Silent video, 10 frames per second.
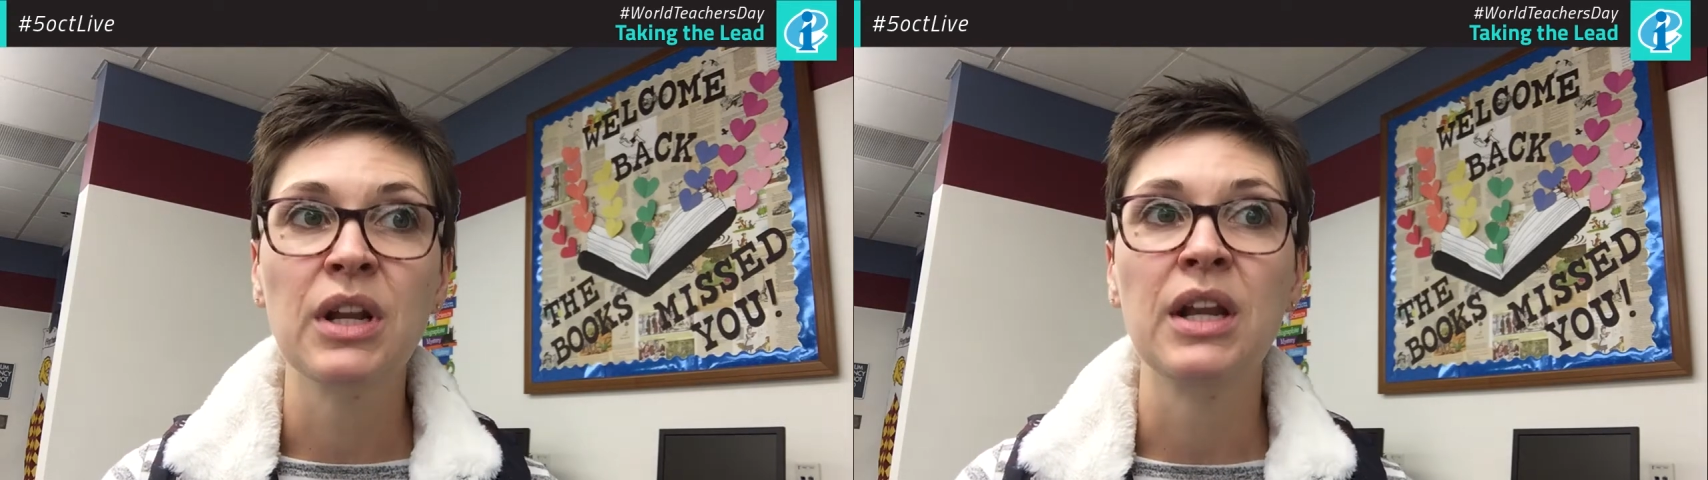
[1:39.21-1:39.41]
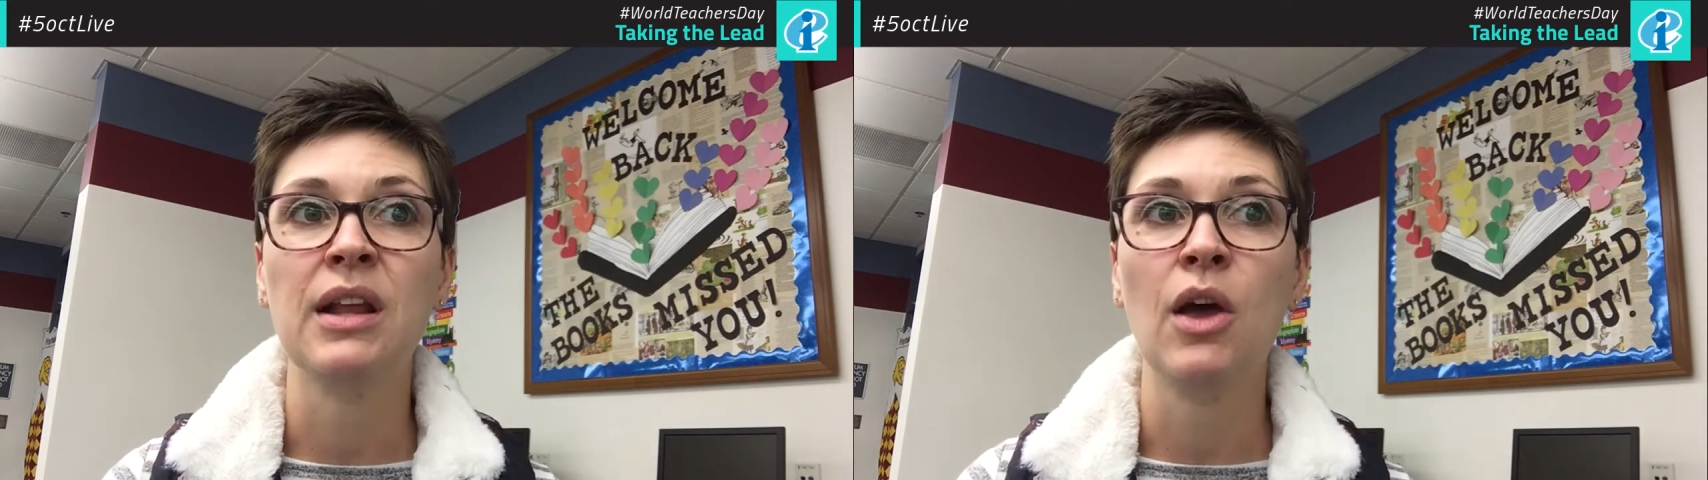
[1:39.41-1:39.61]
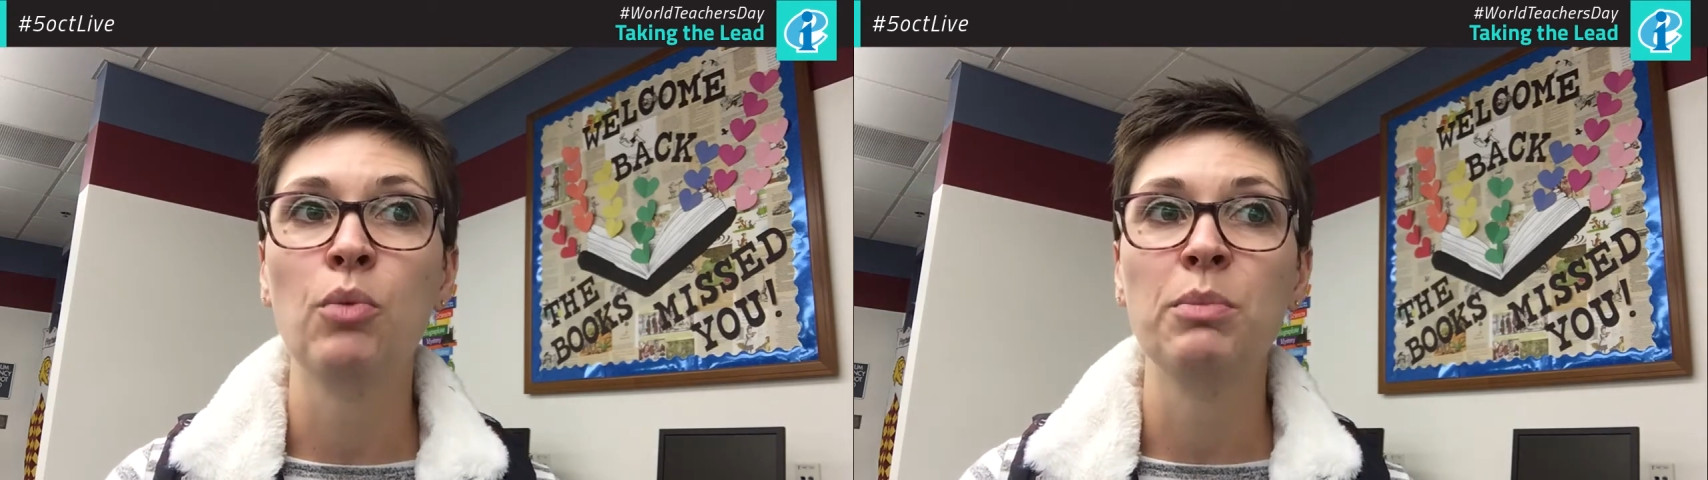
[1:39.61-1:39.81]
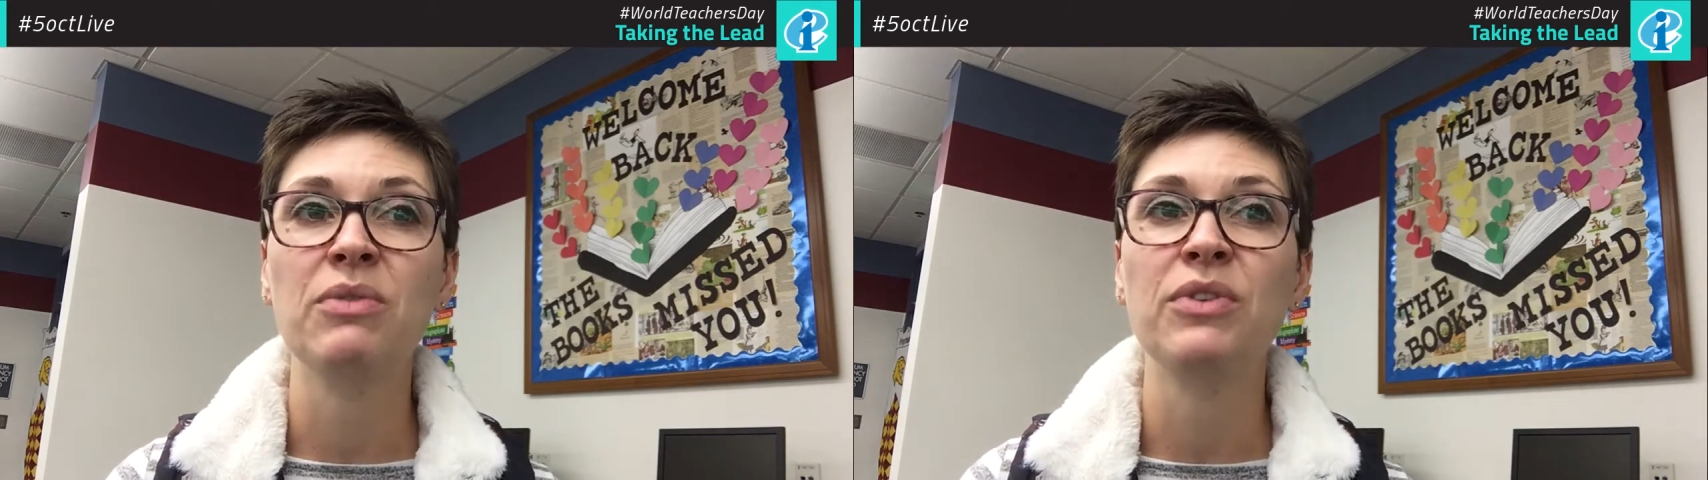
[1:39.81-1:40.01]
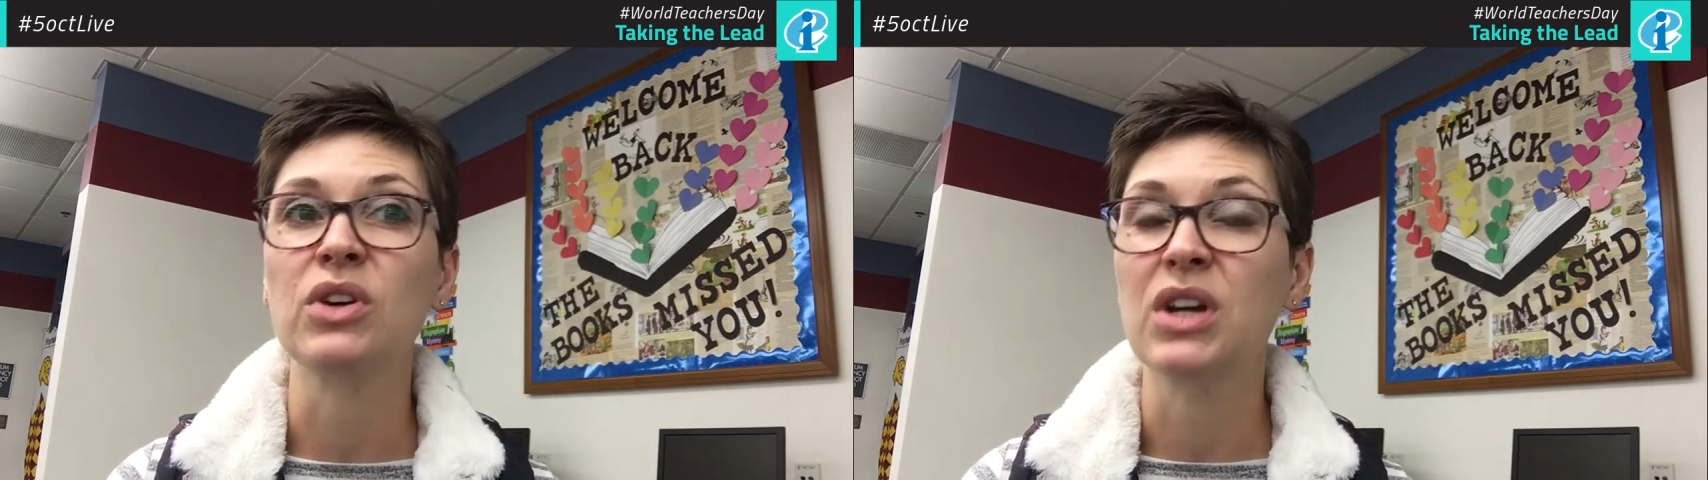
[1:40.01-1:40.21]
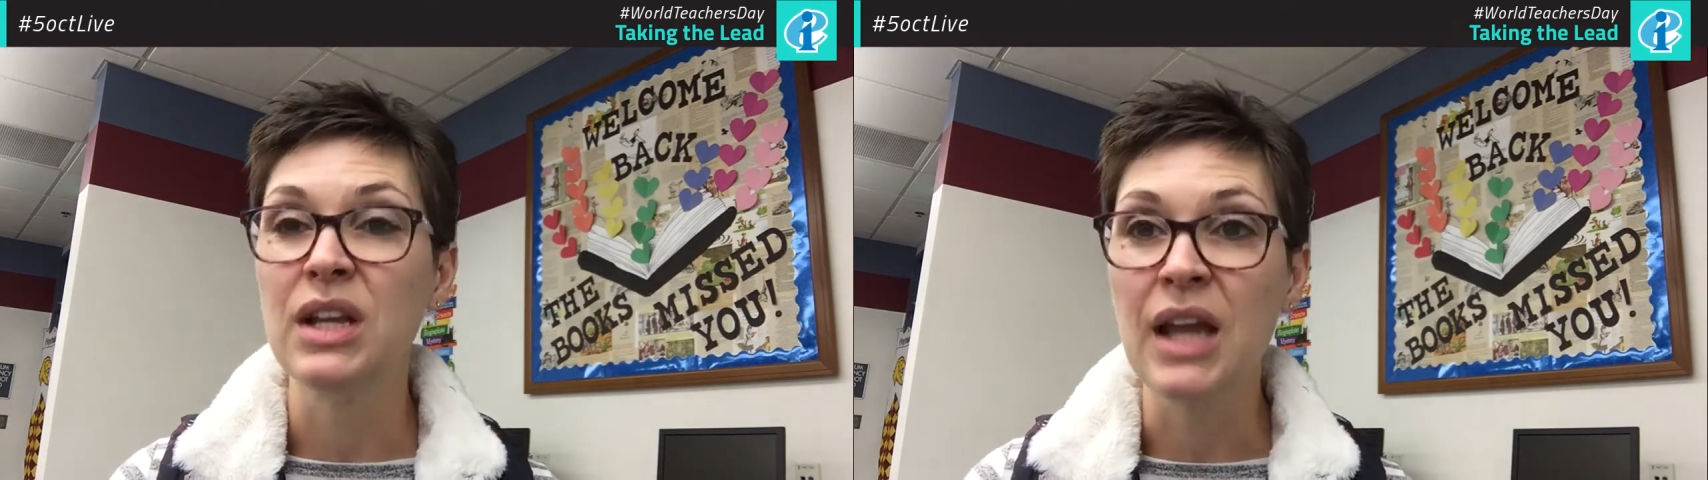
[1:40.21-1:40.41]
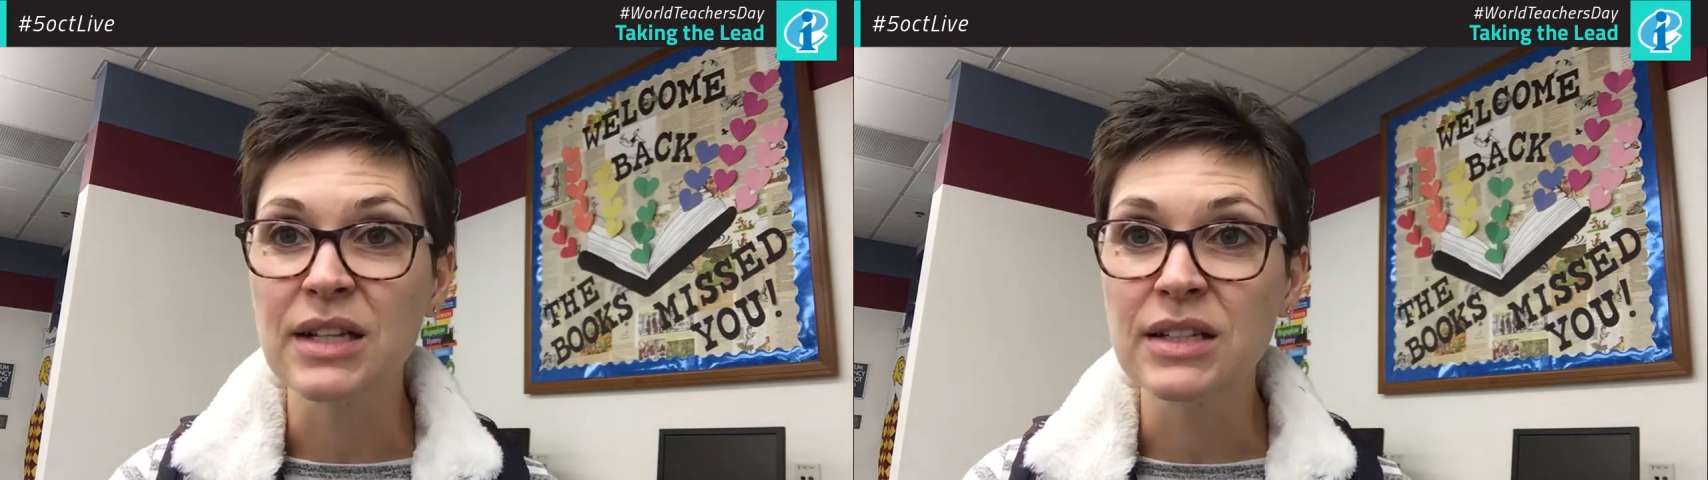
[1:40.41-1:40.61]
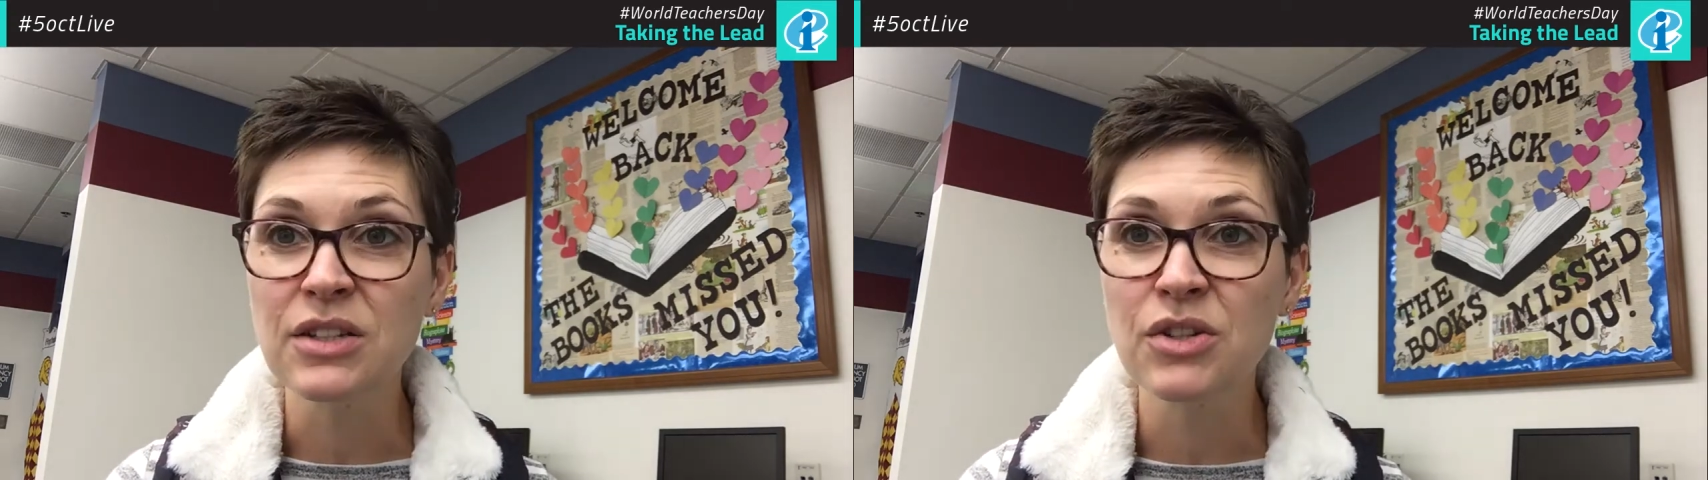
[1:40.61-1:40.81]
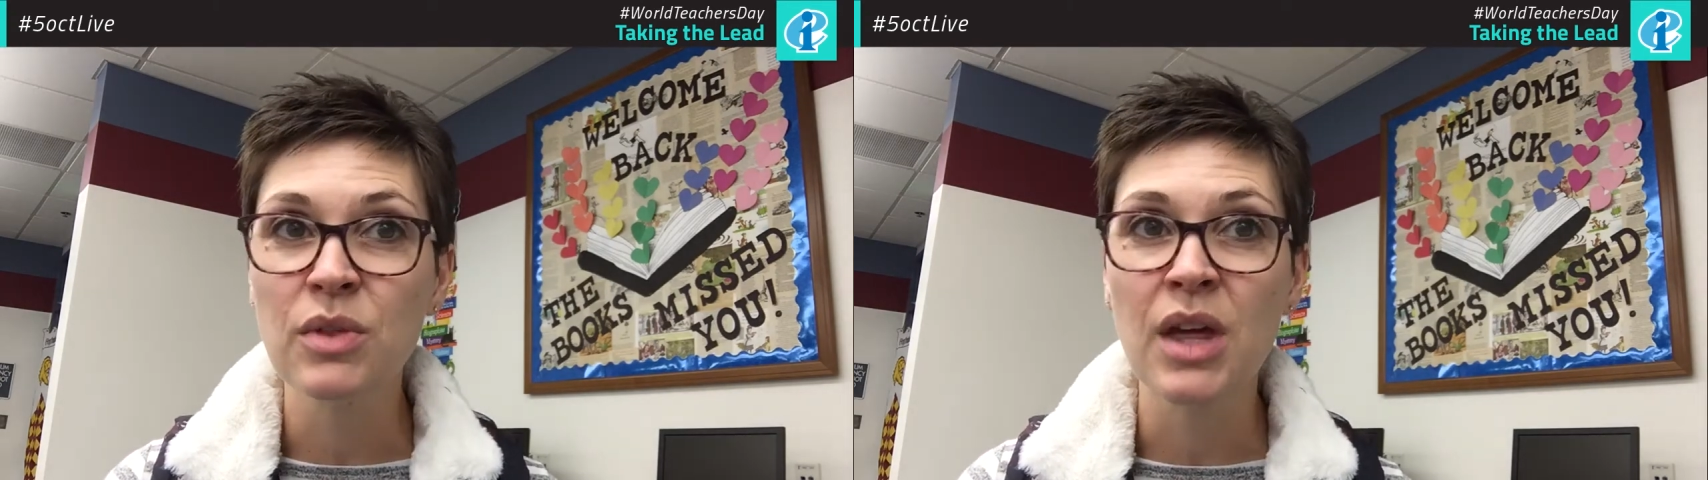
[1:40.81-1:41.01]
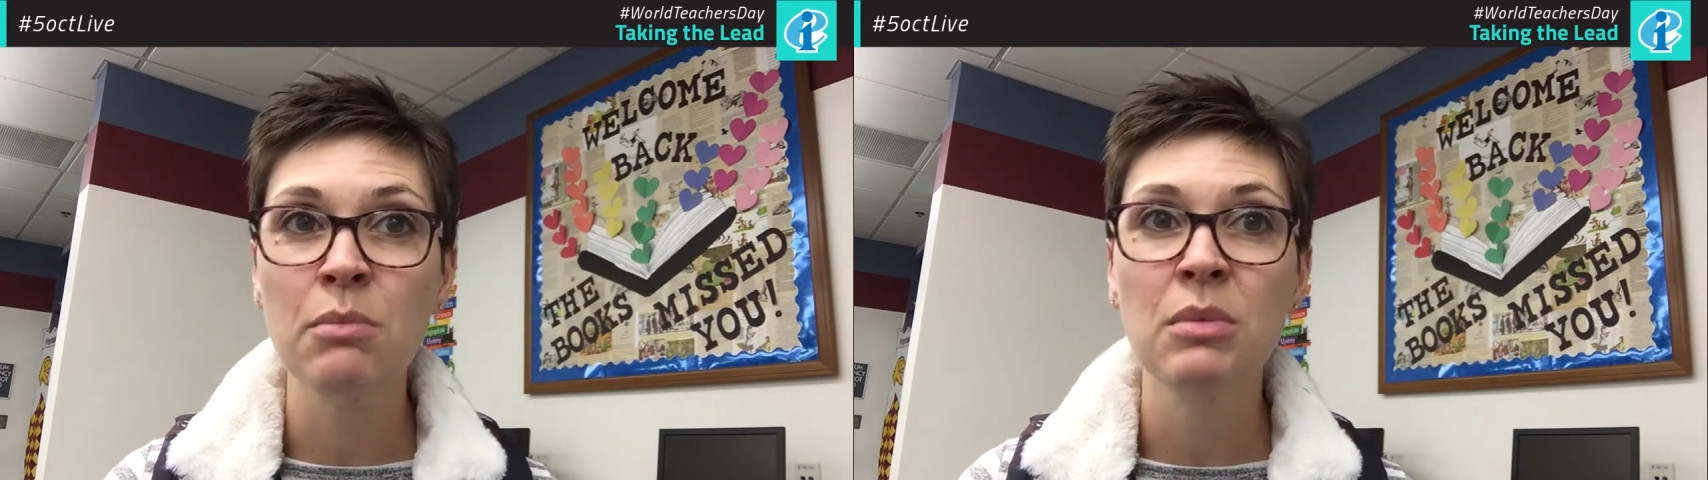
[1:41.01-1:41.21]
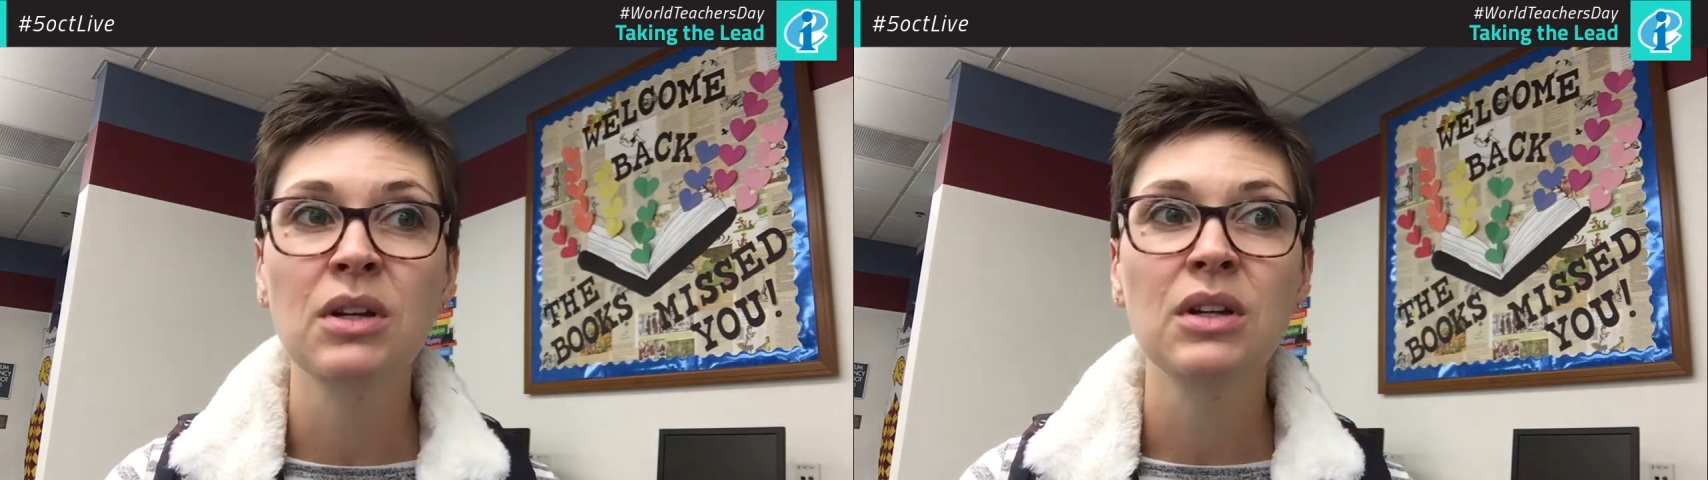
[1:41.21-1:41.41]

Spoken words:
and it helped me feel connected to them,